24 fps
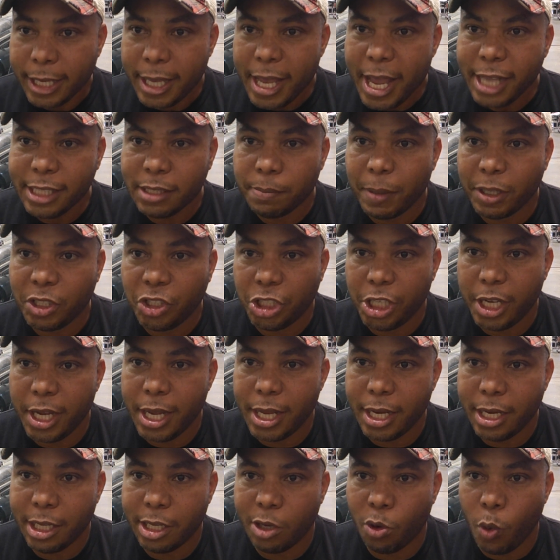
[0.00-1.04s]
Yes,
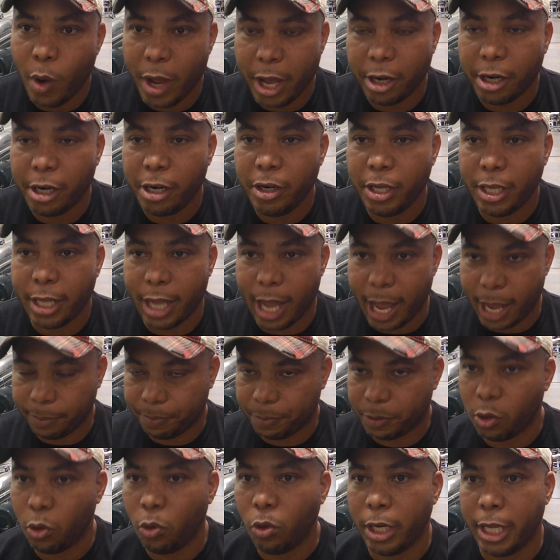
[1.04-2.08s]
machine Guiher,
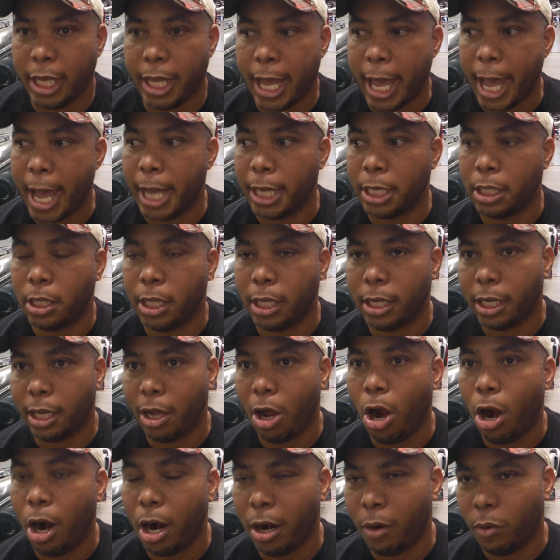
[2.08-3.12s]
absolutely. And the
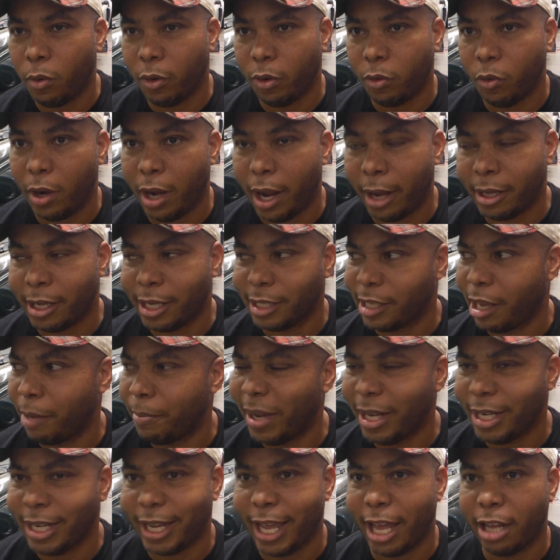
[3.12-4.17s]
car, I guess I'm
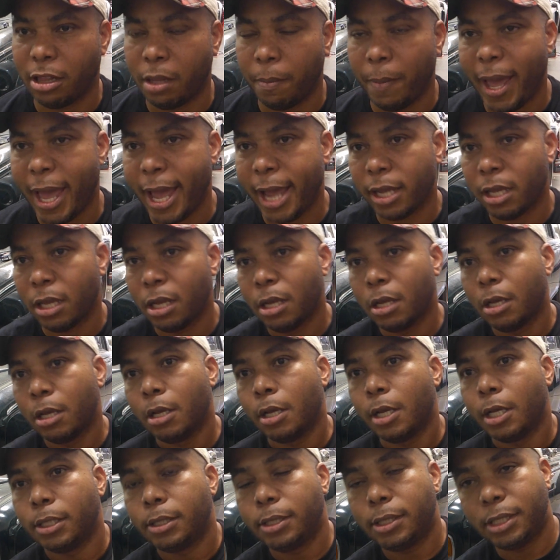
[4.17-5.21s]
letting the cat out of the bag,
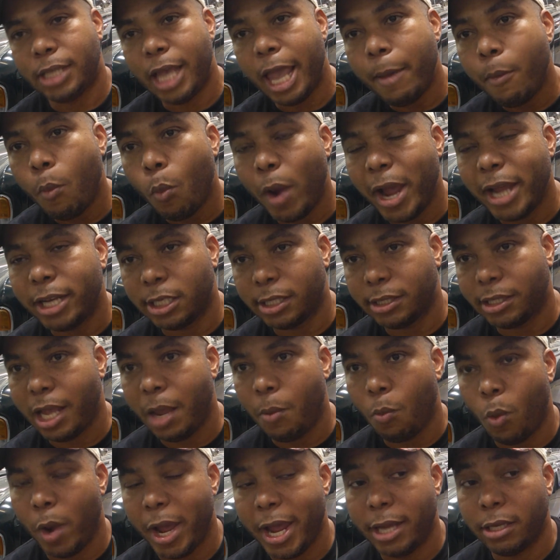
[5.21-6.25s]
same weight to
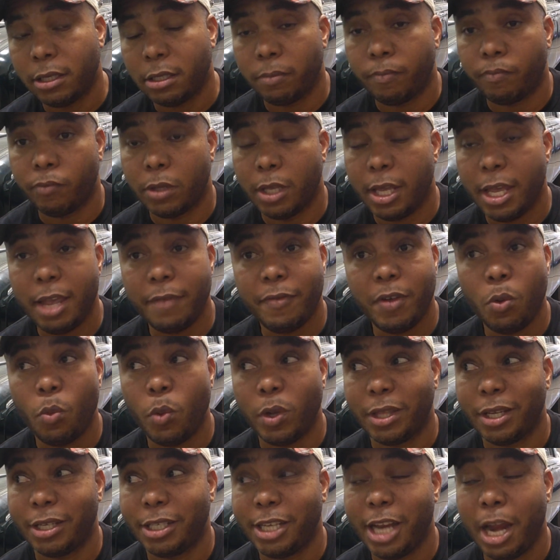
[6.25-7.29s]
same weight, even
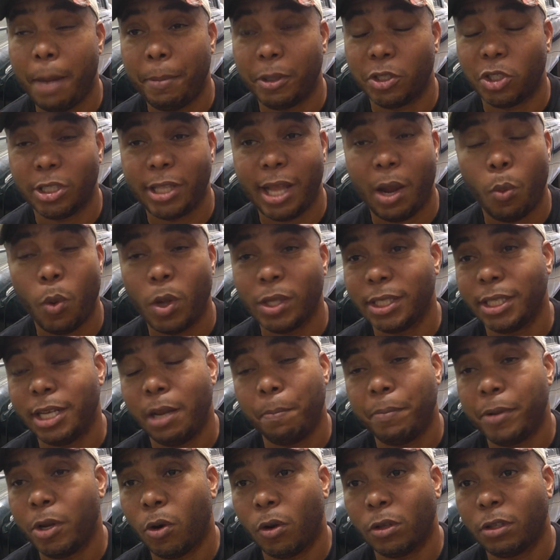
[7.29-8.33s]
with a temperature that wasn't in
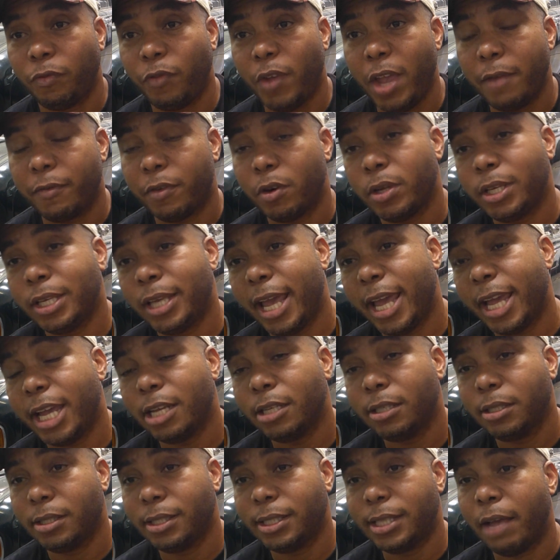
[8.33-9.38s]
pure oil's favor,
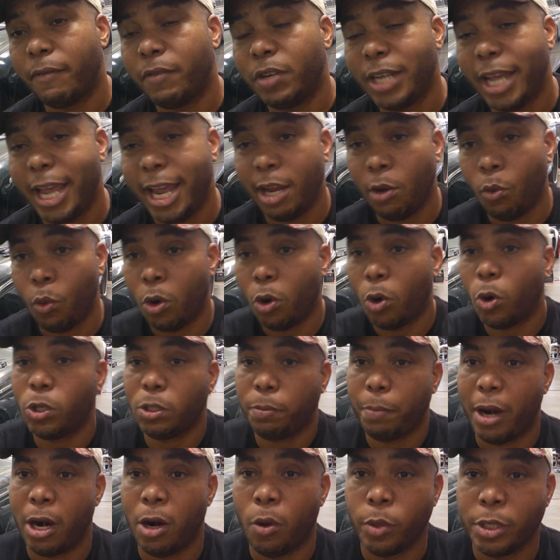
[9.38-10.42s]
gained 7 to 8 wheel
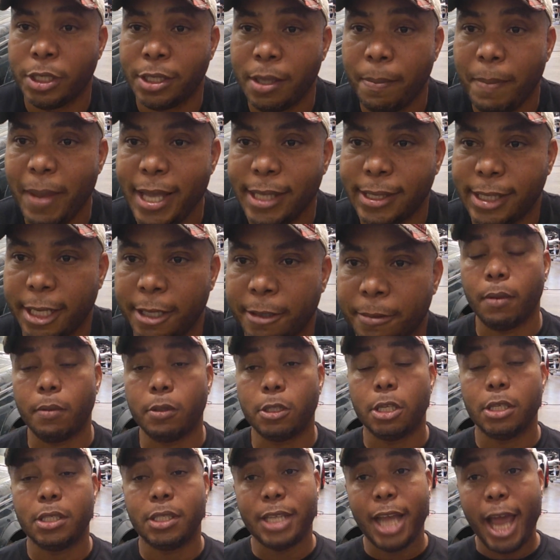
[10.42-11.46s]
horsepower, which is amazing.
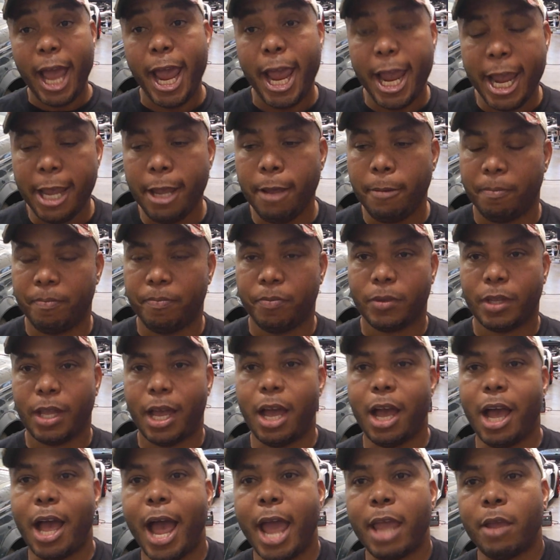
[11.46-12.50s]
Today,
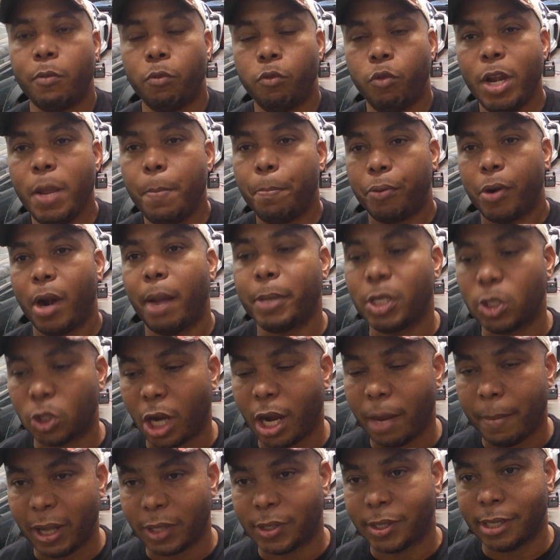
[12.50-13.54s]
I really promised to
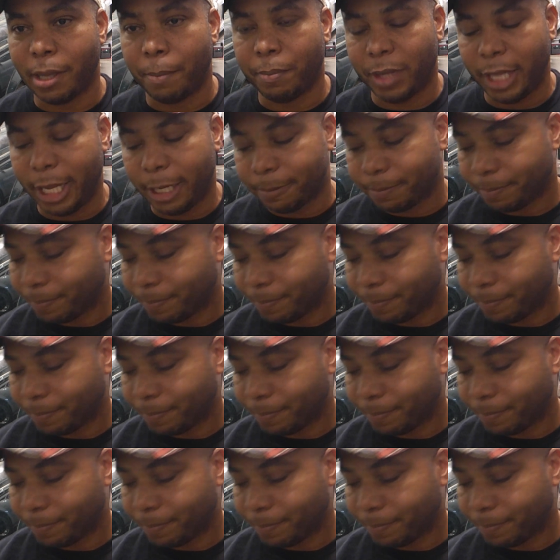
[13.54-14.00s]
talk about something,